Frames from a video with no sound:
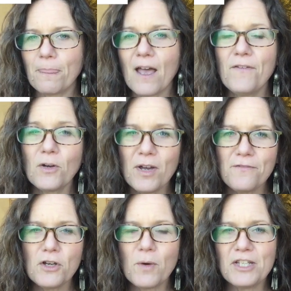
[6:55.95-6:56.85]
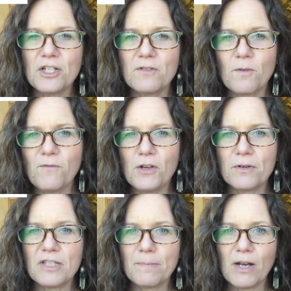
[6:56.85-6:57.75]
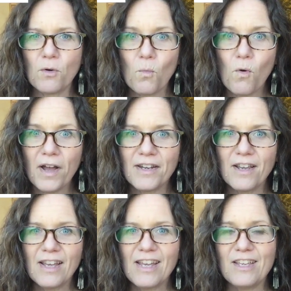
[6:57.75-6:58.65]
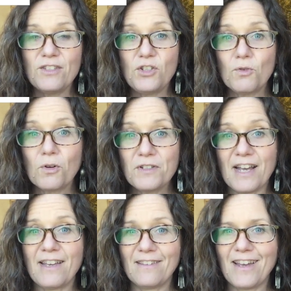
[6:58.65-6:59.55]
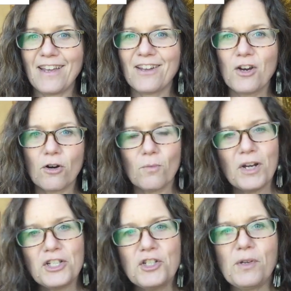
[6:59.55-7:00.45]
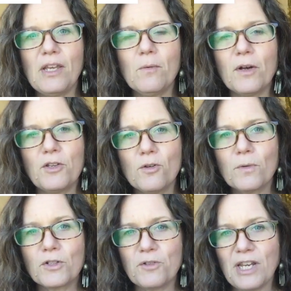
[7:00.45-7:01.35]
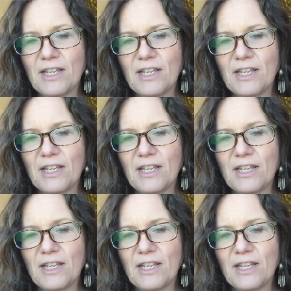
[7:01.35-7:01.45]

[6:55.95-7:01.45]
I've had quite a few questions from viewers about what is your diet like, or what did you eat while you were treating